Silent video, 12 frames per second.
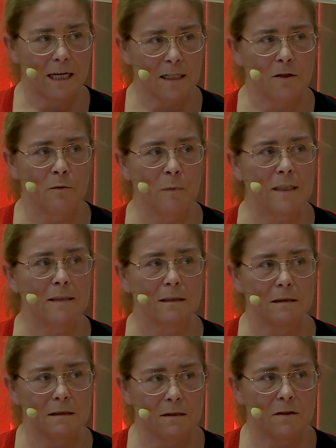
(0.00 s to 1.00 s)
and your
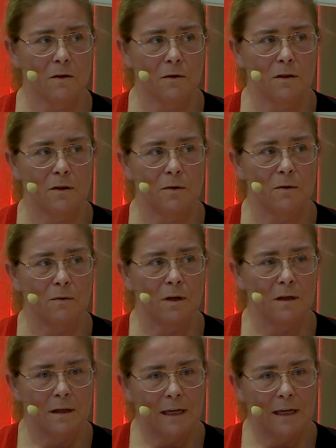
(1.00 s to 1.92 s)
muscles so you